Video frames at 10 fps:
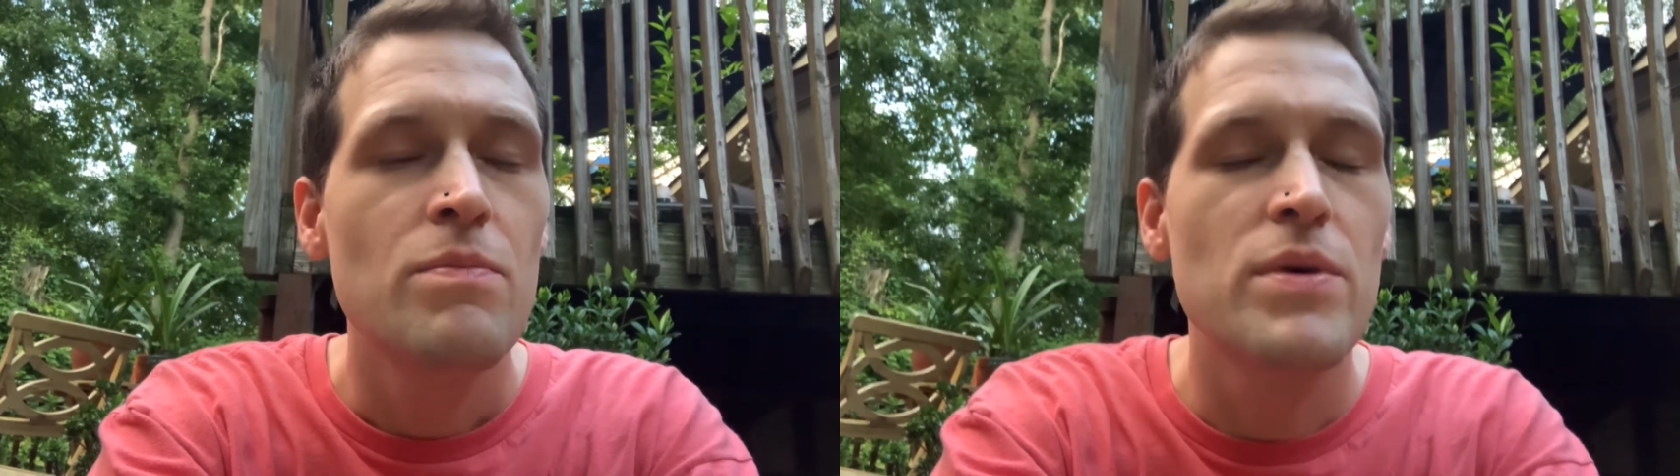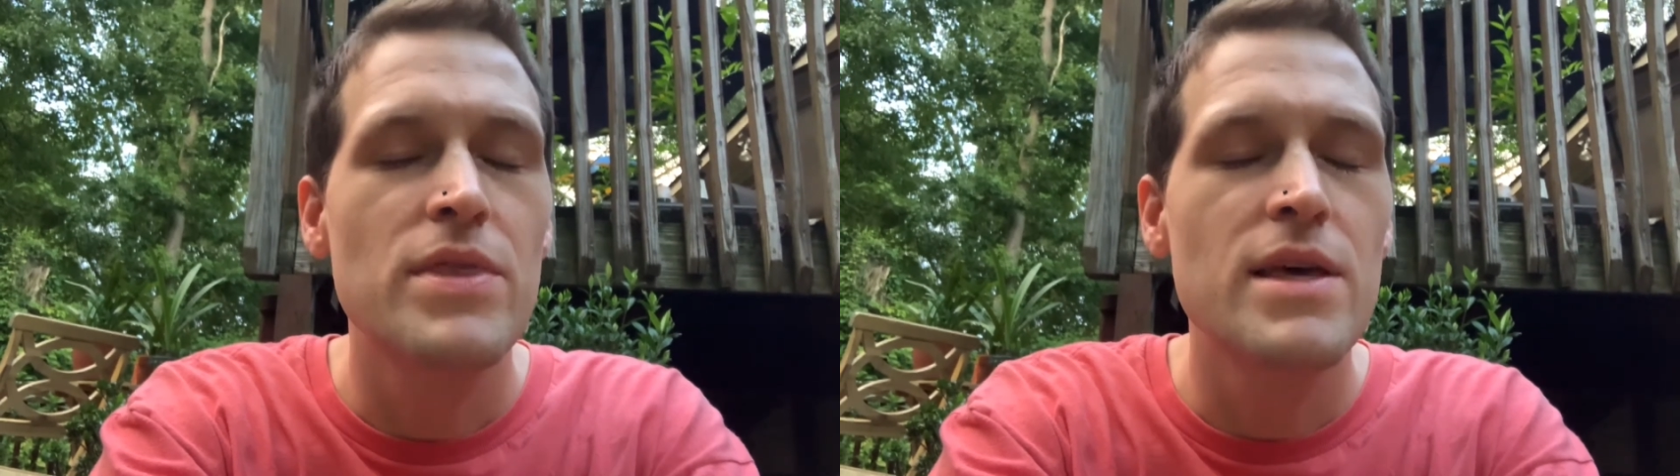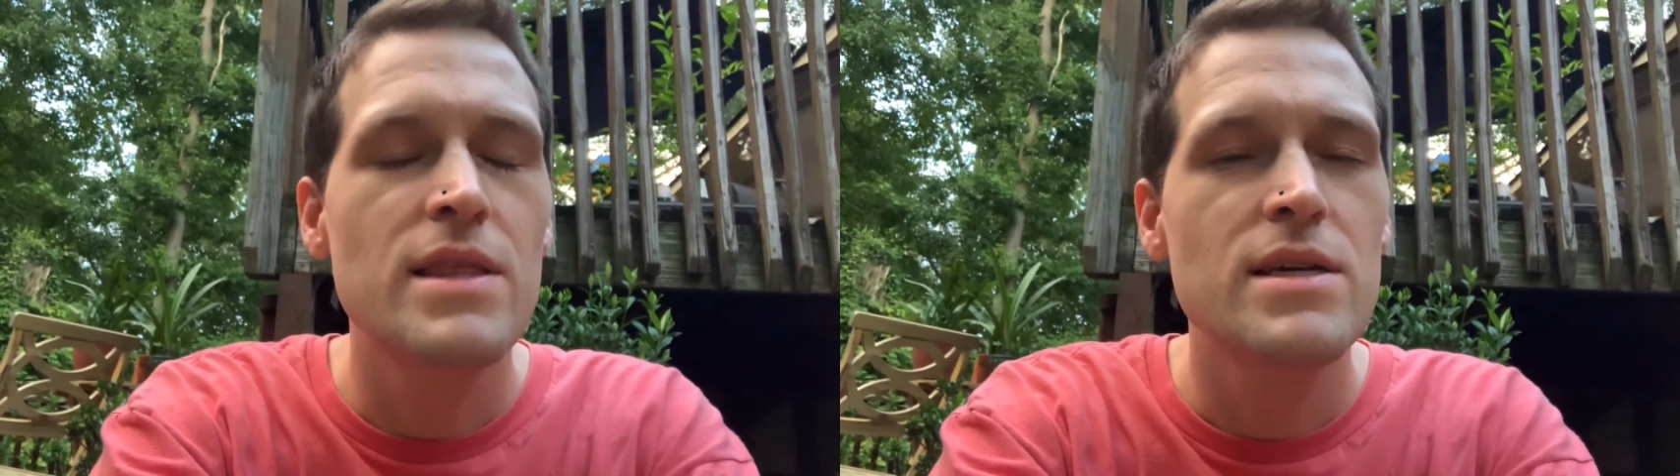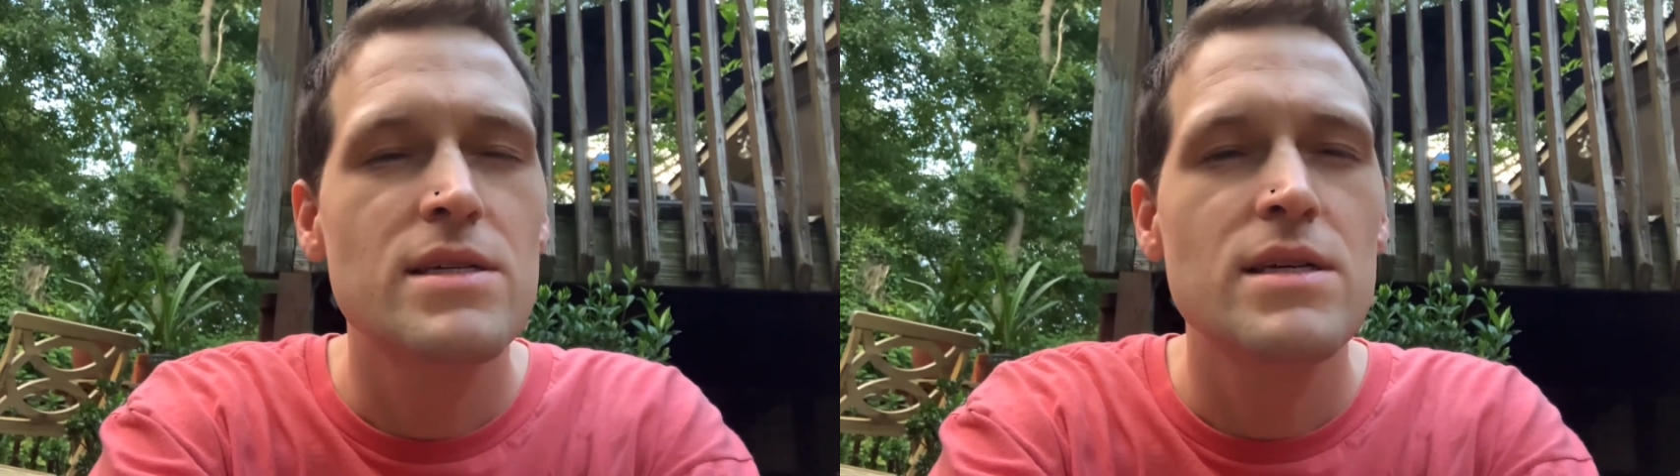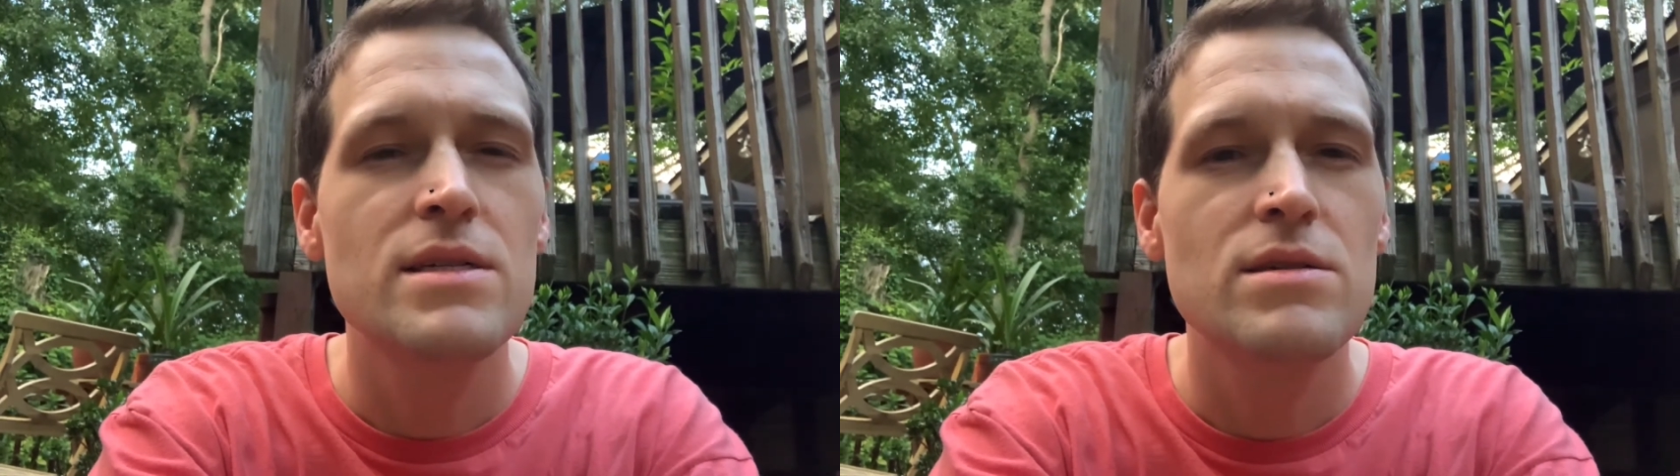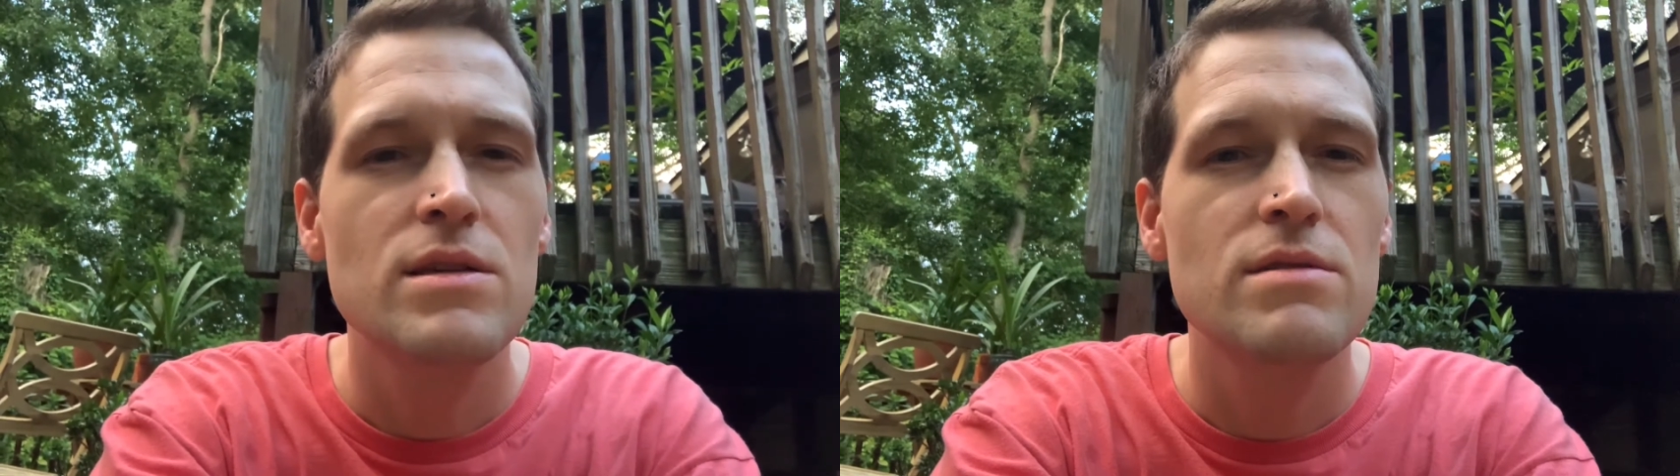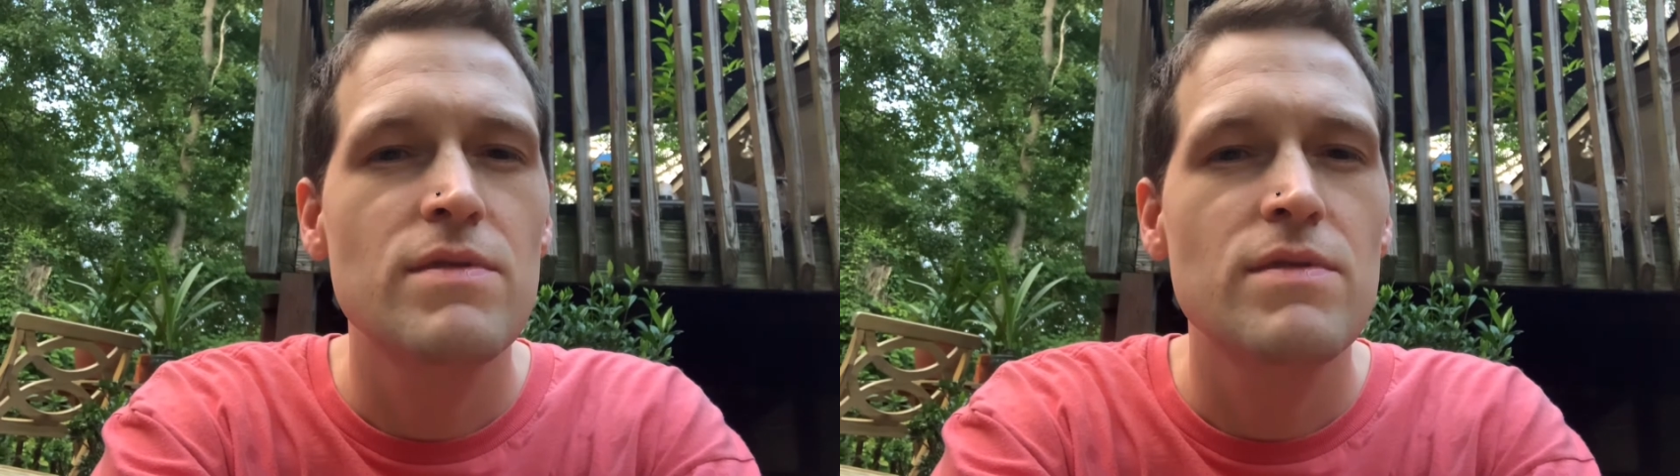But this